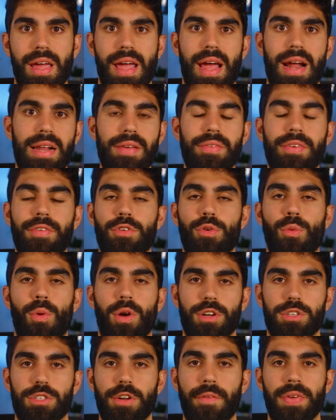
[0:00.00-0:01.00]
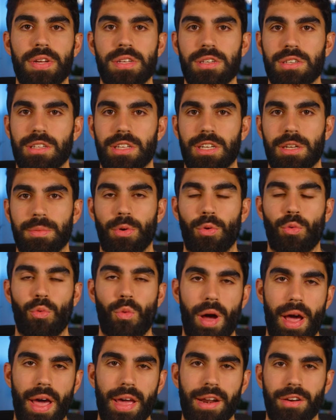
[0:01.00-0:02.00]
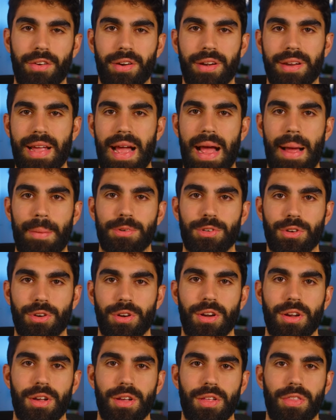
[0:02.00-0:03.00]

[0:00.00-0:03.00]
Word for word: And even if you want to shoot things a little bit wider and capture